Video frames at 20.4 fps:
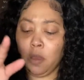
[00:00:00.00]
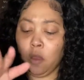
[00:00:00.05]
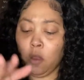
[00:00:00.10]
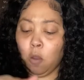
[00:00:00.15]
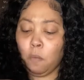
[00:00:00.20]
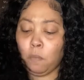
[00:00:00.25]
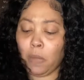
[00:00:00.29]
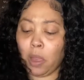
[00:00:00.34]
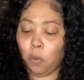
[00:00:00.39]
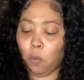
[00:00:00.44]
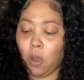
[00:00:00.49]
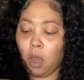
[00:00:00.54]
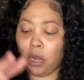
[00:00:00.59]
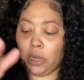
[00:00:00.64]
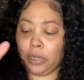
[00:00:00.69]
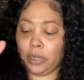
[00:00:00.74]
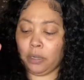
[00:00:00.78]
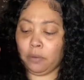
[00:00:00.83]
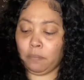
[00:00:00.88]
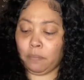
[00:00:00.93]
my
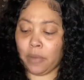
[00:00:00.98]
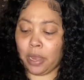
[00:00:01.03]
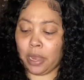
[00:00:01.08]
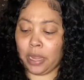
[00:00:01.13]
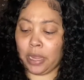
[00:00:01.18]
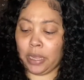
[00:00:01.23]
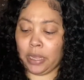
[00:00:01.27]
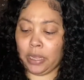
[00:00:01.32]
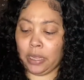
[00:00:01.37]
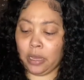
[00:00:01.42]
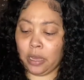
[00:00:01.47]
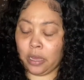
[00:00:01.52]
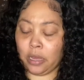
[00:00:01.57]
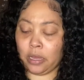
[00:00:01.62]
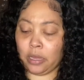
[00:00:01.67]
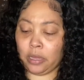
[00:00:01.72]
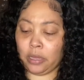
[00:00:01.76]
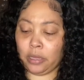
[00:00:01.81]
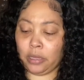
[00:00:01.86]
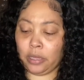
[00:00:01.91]
wallet, my
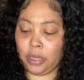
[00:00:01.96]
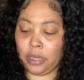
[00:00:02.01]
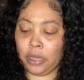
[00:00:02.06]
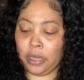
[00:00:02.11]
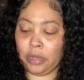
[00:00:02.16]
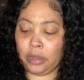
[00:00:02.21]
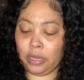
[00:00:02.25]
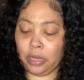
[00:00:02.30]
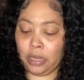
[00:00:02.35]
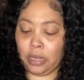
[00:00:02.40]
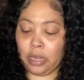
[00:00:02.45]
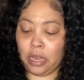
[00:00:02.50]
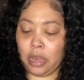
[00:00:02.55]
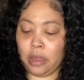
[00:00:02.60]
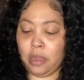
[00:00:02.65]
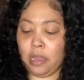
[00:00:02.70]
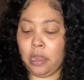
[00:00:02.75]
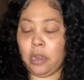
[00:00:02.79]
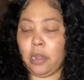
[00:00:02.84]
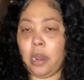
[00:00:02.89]
key thing, and
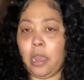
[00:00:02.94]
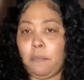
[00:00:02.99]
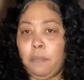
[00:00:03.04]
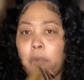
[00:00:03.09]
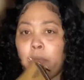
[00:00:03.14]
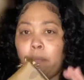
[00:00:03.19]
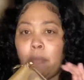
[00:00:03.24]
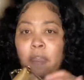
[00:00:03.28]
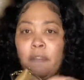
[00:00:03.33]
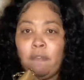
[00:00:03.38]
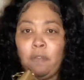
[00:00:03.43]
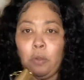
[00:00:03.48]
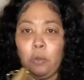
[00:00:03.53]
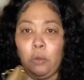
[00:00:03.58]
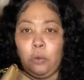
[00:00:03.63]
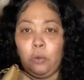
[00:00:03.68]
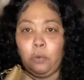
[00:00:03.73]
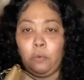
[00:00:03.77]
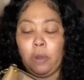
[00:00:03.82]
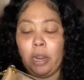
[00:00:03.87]
then I put my
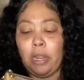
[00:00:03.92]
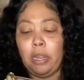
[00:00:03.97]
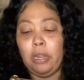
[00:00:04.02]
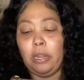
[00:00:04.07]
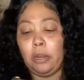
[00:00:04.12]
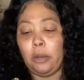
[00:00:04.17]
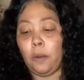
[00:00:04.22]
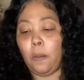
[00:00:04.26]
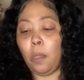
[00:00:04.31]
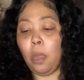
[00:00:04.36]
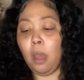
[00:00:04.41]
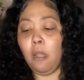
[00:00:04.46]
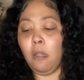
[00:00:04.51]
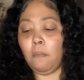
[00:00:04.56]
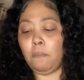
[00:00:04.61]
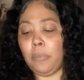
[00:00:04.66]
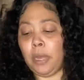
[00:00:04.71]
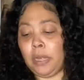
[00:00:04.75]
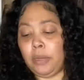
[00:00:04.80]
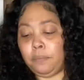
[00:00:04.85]
phone right here.
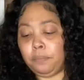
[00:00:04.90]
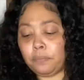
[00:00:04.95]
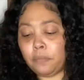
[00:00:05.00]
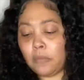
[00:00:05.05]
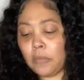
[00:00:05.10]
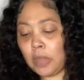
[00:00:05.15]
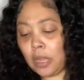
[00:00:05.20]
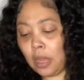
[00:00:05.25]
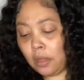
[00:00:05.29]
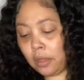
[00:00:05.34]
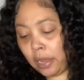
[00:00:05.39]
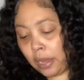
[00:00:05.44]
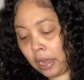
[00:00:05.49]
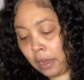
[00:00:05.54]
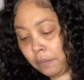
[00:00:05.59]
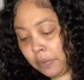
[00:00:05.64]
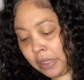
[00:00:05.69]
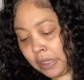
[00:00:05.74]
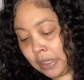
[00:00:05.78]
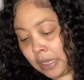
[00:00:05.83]
But like I
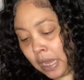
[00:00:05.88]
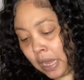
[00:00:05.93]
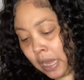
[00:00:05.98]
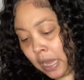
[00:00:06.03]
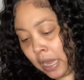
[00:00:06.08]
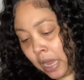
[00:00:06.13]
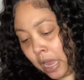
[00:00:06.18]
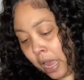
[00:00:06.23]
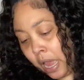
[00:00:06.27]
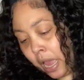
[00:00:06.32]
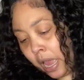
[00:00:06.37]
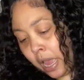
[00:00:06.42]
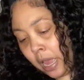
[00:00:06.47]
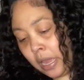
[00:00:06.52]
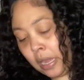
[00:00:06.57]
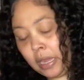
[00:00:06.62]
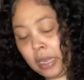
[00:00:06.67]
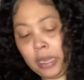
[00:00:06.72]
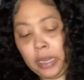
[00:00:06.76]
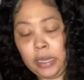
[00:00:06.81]
was saying, I
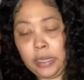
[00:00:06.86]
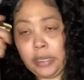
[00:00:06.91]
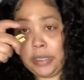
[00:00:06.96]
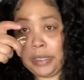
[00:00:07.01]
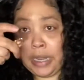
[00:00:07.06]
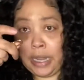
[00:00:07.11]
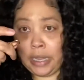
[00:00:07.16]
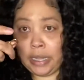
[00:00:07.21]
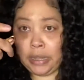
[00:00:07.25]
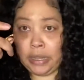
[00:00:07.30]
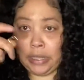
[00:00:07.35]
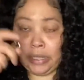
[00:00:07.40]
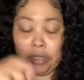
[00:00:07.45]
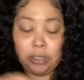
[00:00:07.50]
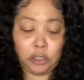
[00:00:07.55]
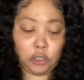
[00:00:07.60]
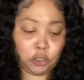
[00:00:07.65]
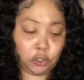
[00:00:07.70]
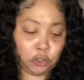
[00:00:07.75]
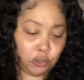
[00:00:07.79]
can take
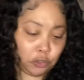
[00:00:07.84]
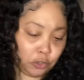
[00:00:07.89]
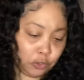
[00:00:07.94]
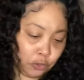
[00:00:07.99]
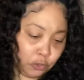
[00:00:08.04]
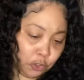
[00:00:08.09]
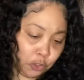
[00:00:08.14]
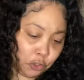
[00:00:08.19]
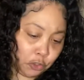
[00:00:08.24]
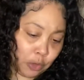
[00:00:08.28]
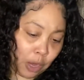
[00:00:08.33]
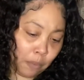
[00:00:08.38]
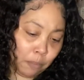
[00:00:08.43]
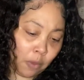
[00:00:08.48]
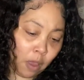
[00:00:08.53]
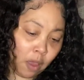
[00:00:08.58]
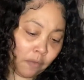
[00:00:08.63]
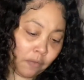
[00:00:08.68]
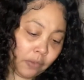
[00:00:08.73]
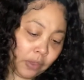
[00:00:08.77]
these strap
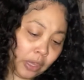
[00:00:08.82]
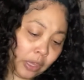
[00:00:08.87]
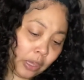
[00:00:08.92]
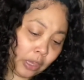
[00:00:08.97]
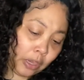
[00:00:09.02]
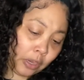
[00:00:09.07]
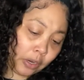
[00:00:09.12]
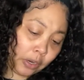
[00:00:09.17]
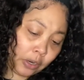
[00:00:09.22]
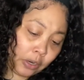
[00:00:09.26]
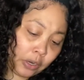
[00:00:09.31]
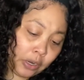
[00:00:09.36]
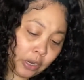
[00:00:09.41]
off here,